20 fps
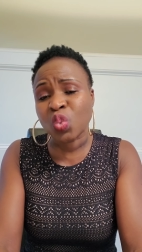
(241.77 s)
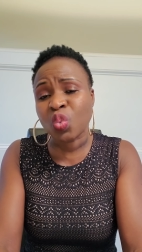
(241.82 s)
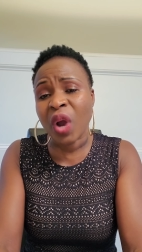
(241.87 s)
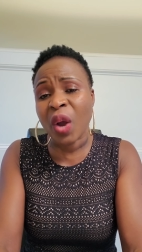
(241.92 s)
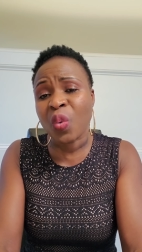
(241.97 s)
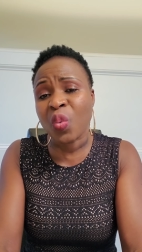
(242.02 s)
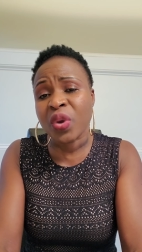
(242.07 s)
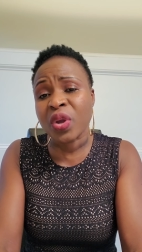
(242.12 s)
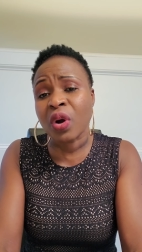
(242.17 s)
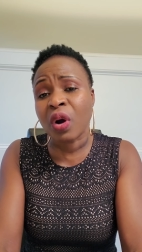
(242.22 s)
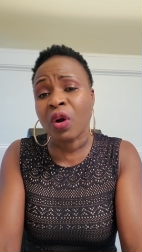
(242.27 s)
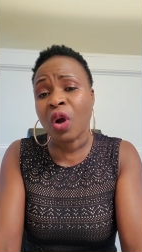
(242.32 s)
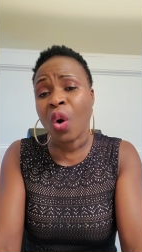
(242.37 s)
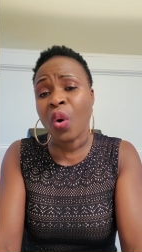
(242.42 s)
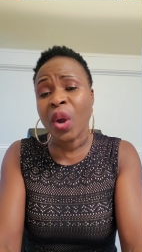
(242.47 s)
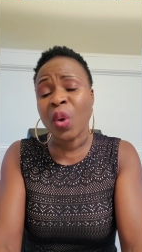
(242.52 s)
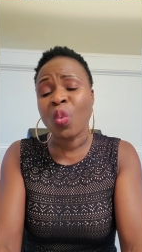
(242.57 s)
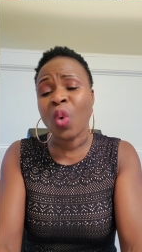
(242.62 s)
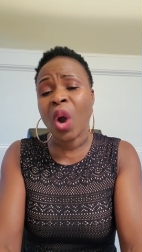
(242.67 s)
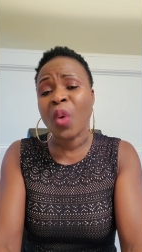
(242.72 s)
where we are
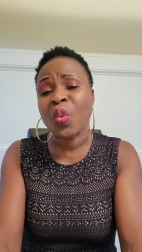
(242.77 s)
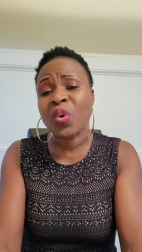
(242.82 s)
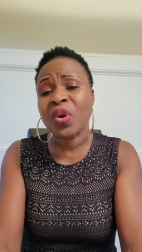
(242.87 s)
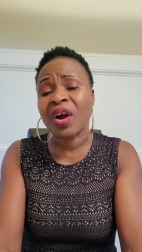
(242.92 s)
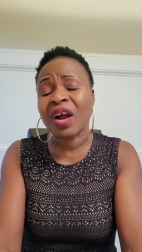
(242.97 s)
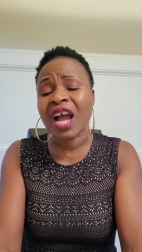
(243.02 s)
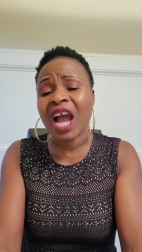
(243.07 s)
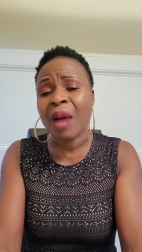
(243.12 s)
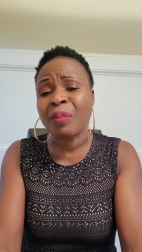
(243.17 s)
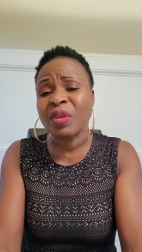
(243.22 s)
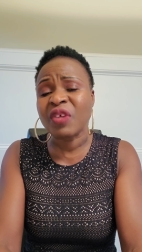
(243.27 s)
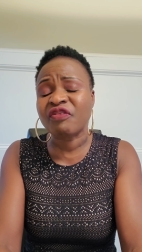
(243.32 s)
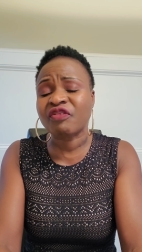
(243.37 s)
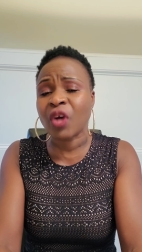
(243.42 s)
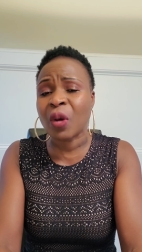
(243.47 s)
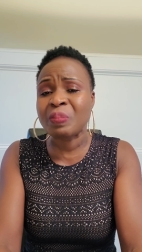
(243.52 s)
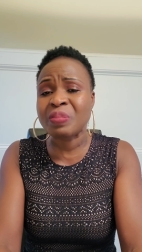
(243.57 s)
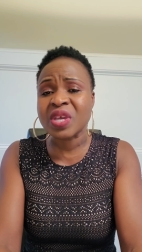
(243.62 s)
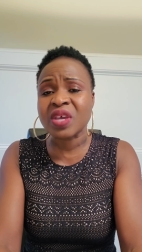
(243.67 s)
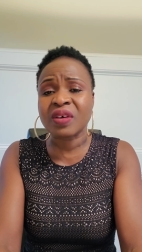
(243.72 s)
going, where we are coming
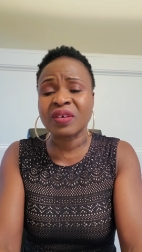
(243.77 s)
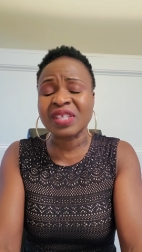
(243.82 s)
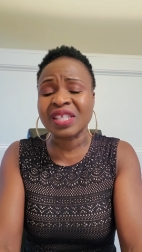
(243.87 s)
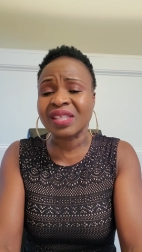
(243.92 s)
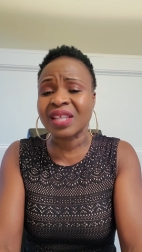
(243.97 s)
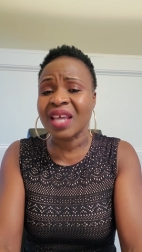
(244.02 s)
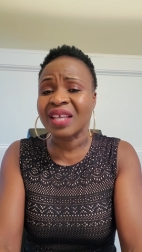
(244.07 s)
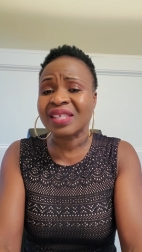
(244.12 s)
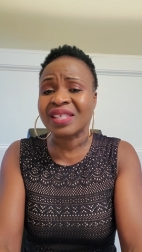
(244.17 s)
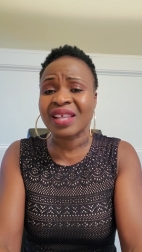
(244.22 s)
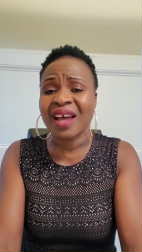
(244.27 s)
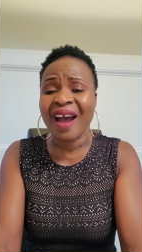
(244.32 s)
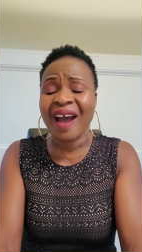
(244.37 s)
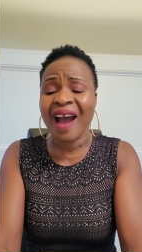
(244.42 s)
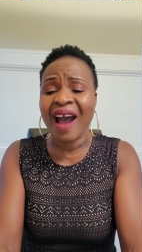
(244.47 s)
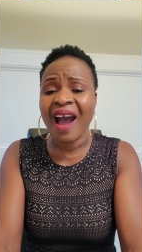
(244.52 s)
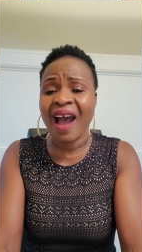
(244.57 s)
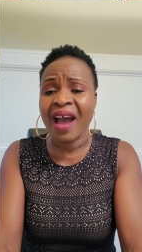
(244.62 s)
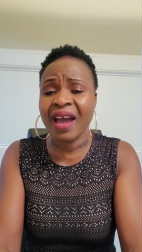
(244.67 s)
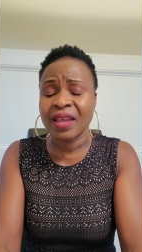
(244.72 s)
from, because stakes are
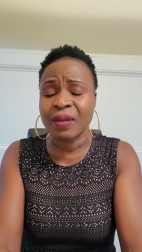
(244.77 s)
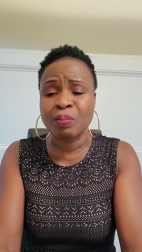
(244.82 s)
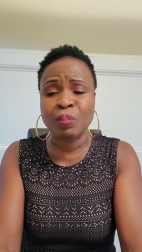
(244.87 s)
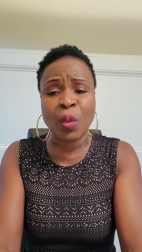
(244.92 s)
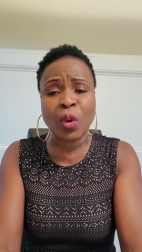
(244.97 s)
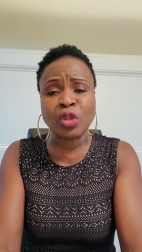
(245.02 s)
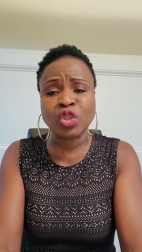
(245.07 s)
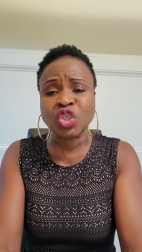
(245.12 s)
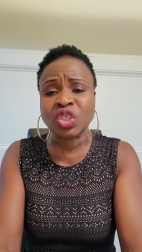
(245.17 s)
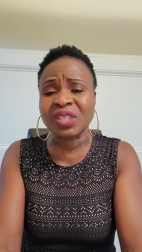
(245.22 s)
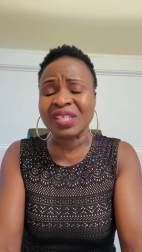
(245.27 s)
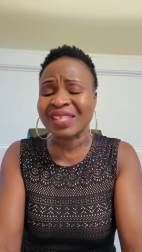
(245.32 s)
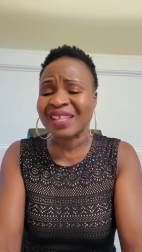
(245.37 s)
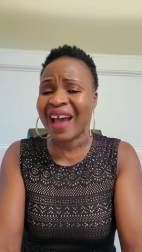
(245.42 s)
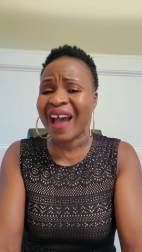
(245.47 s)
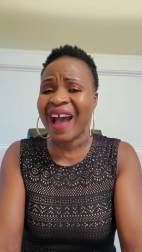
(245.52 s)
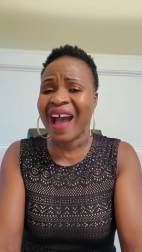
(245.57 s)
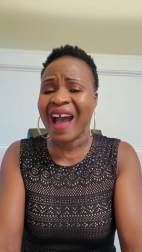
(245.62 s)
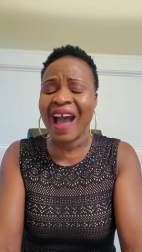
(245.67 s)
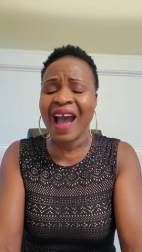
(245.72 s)
high, motions
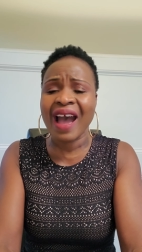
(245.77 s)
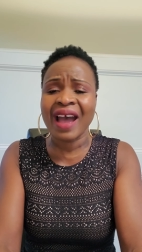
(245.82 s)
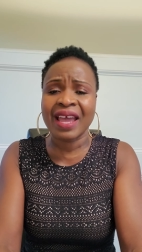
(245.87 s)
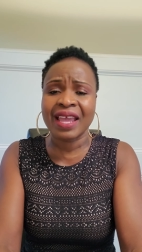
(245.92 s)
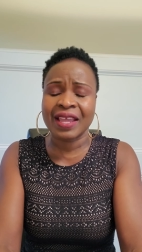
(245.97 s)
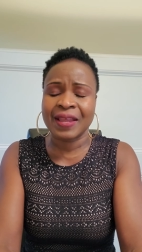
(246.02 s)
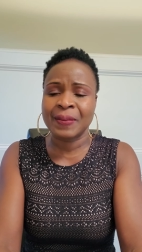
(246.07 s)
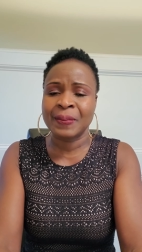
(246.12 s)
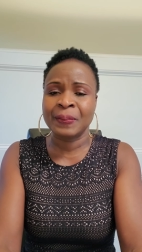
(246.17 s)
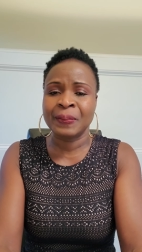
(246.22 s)
are high.